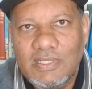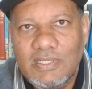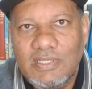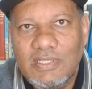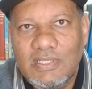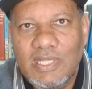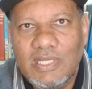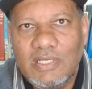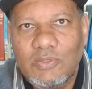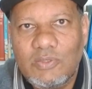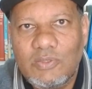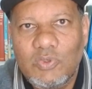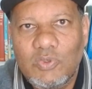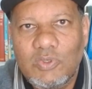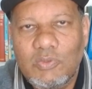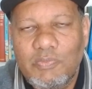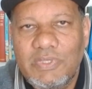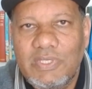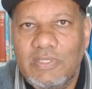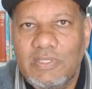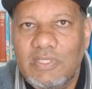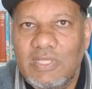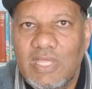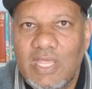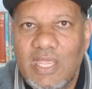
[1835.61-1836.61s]
that will
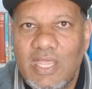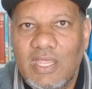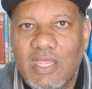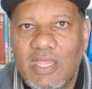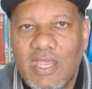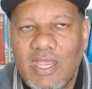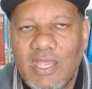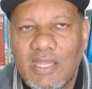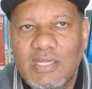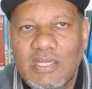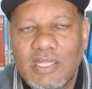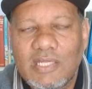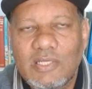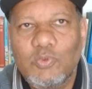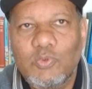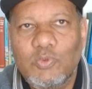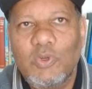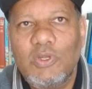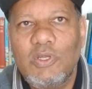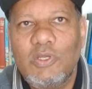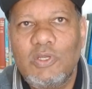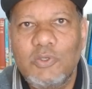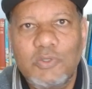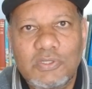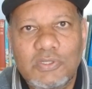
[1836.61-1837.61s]
be there and that
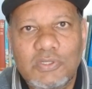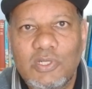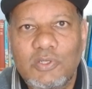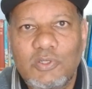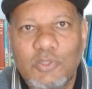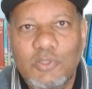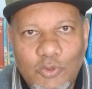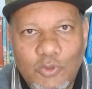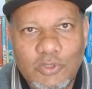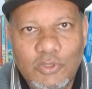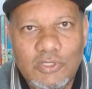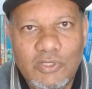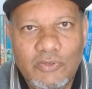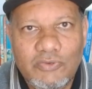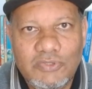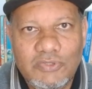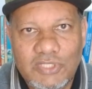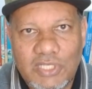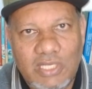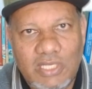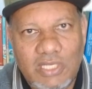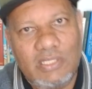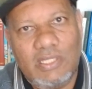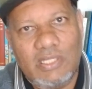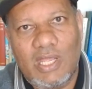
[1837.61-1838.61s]
will use the tools of
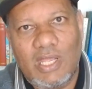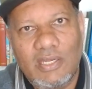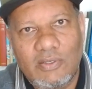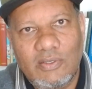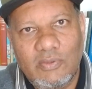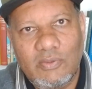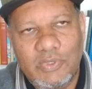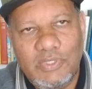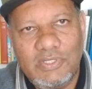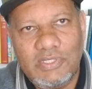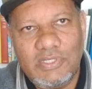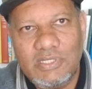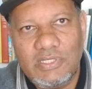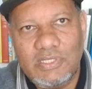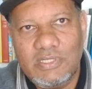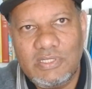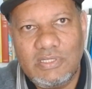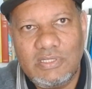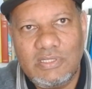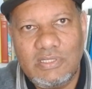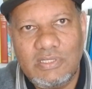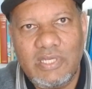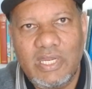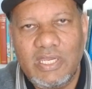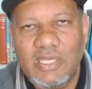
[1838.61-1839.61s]
shaitan, which is
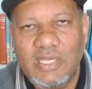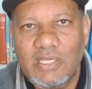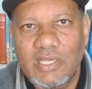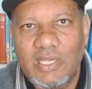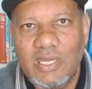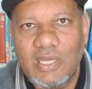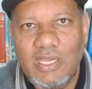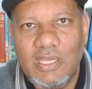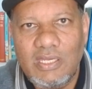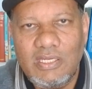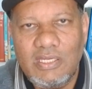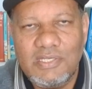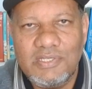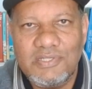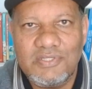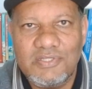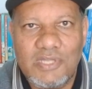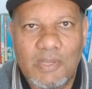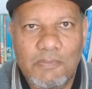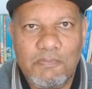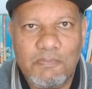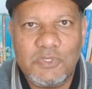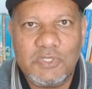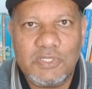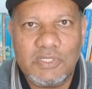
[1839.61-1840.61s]
trickery,
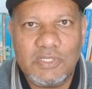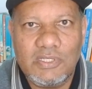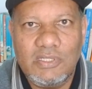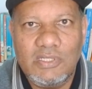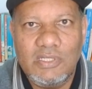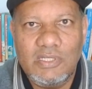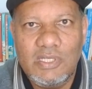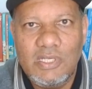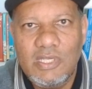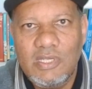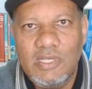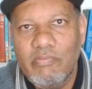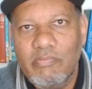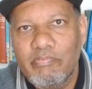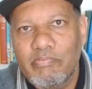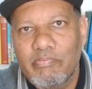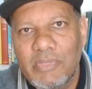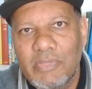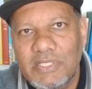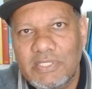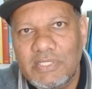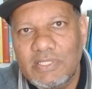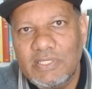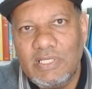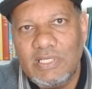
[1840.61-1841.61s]
deception,
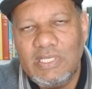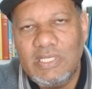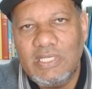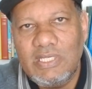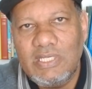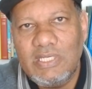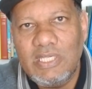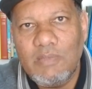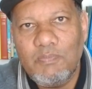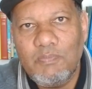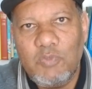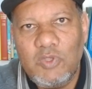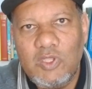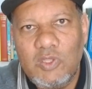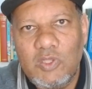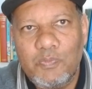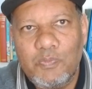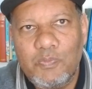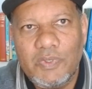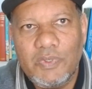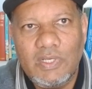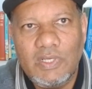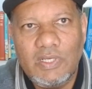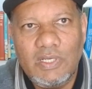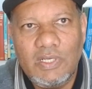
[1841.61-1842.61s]
misleading
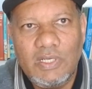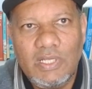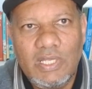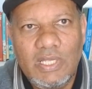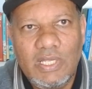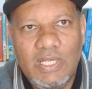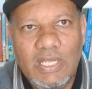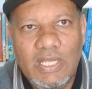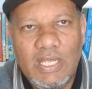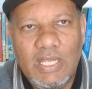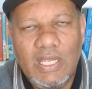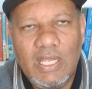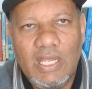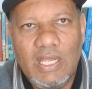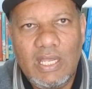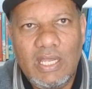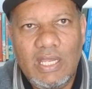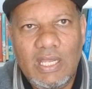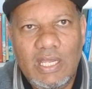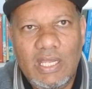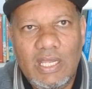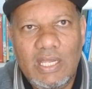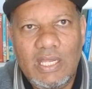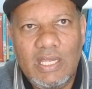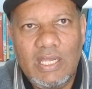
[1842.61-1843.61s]
people.
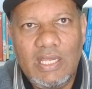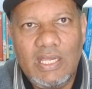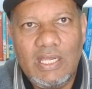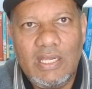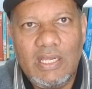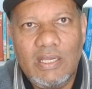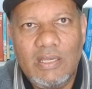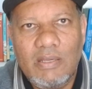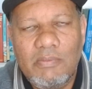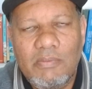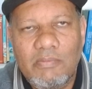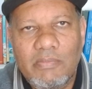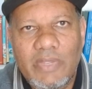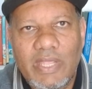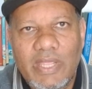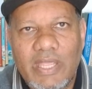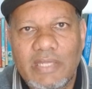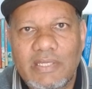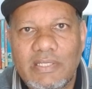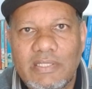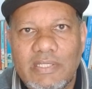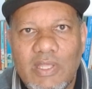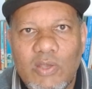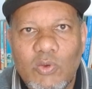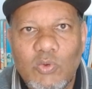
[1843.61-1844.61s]
Um,
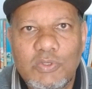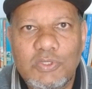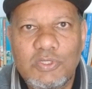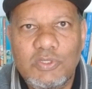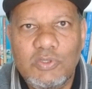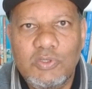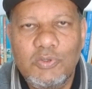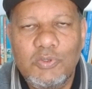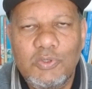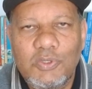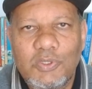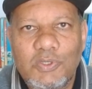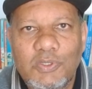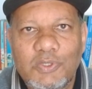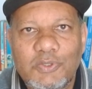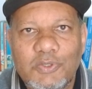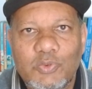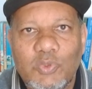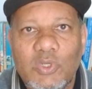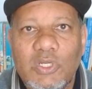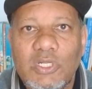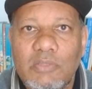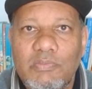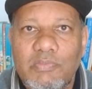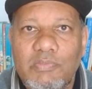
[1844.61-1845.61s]
and those
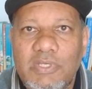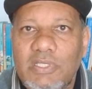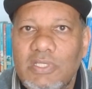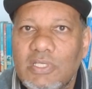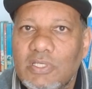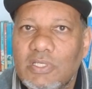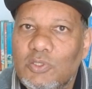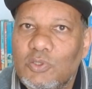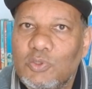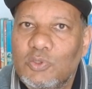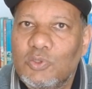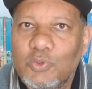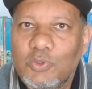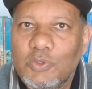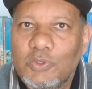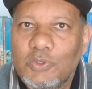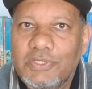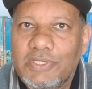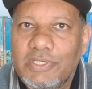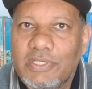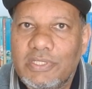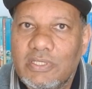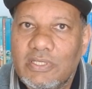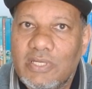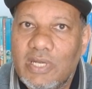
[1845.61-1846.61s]
tools will be the
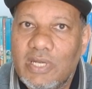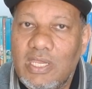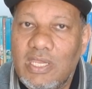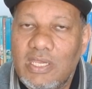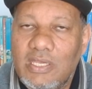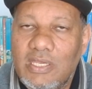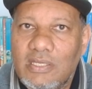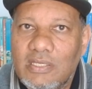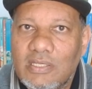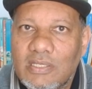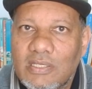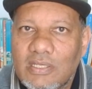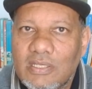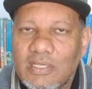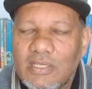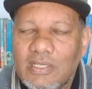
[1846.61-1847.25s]
tools in trade